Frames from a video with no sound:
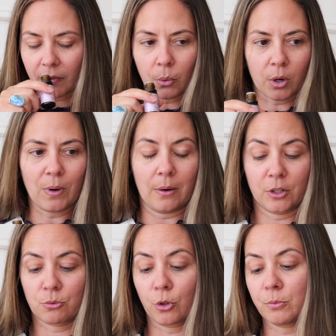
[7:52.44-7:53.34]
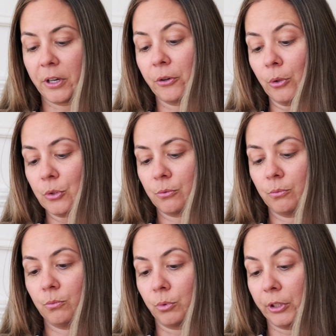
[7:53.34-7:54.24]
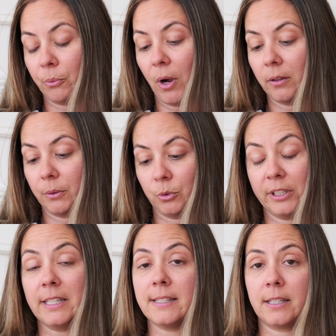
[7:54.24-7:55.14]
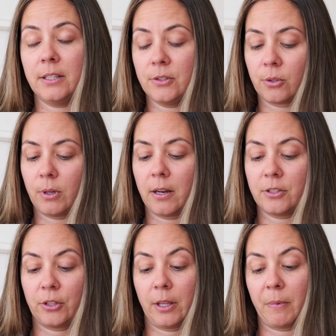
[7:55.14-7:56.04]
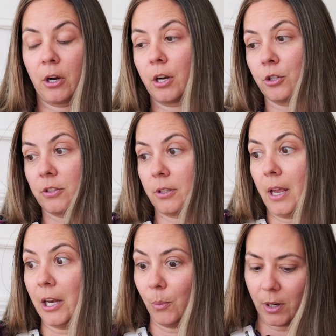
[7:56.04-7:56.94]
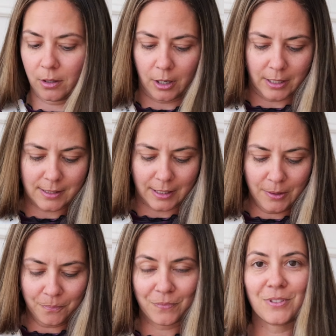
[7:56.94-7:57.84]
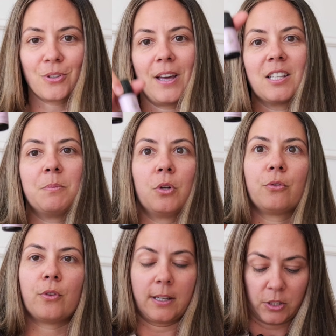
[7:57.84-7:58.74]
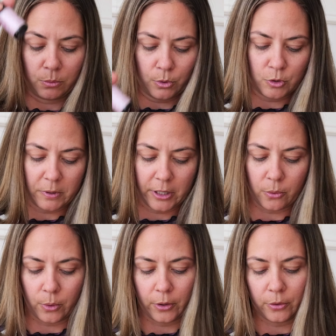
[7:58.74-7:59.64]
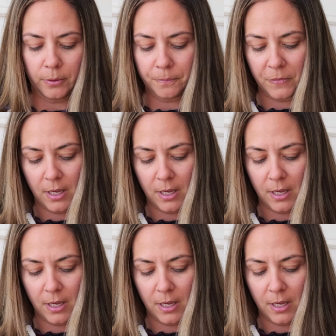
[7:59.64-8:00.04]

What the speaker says: or around, because rosemary grows really well and really easy, so not necessarily in my garden, just anywhere, honestly. So that's beautiful. That's the rosemary oil.